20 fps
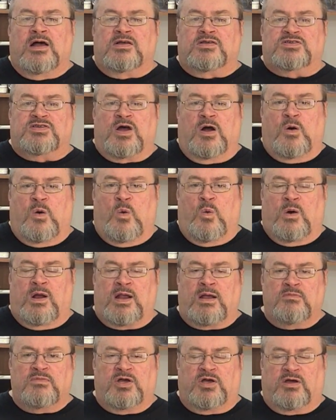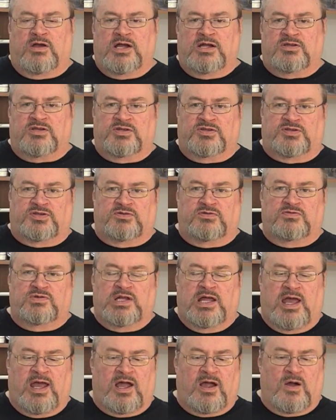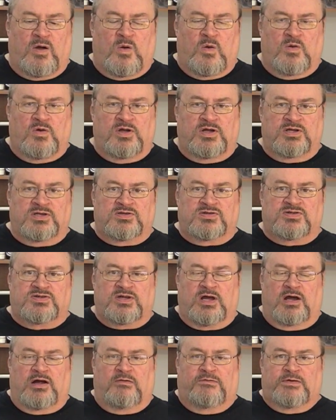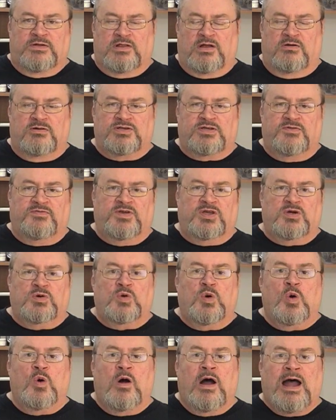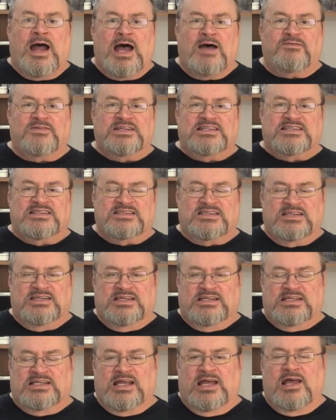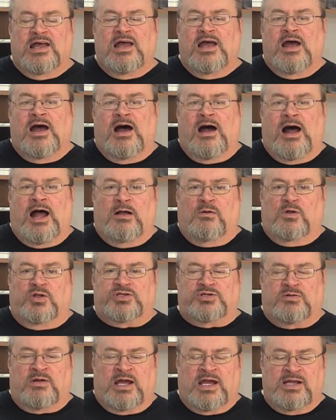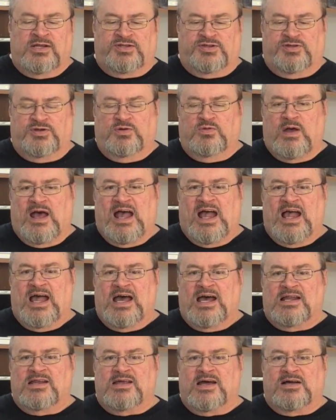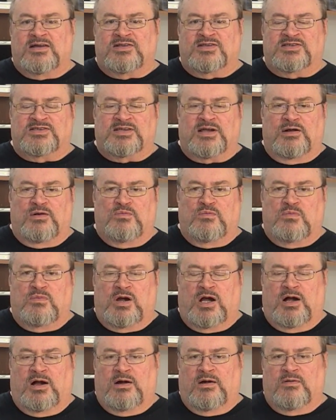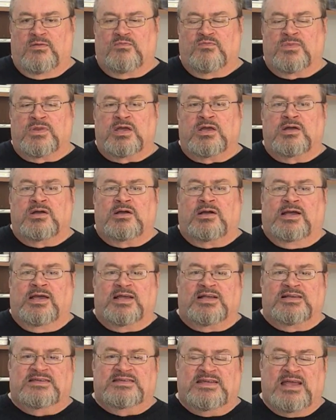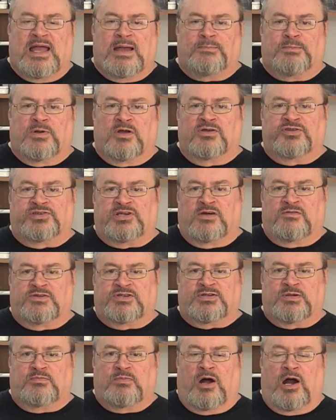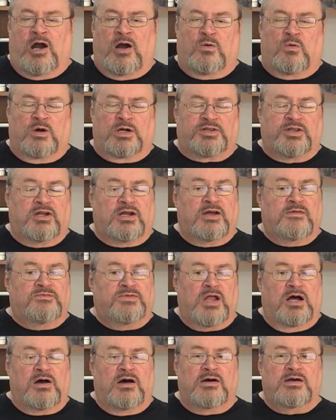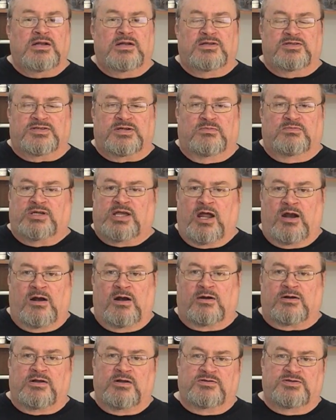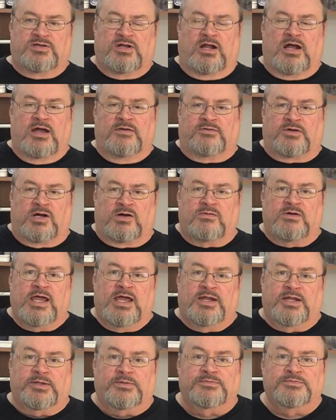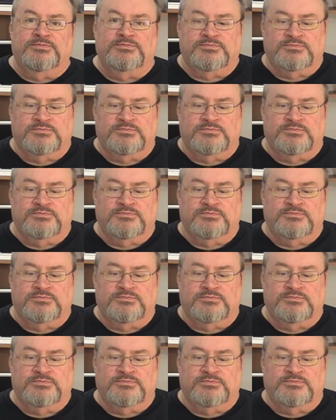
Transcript: So what I'm going to do now is, for those of you who haven't seen, I will try to add some examples of some artwork that I've done and some characters that I've created.